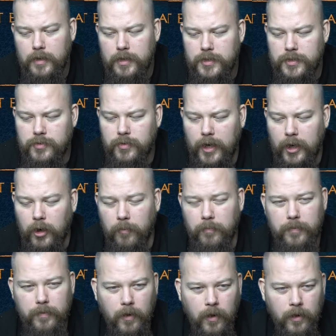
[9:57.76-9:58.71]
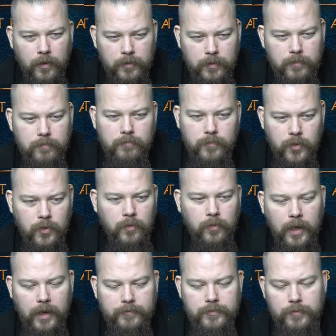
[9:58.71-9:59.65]
Straight up,
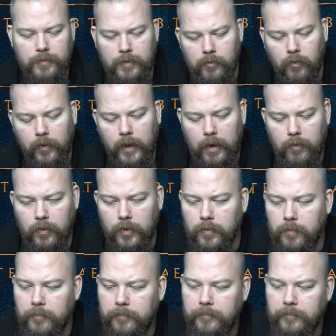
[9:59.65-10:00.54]
you'll have to reroll that one.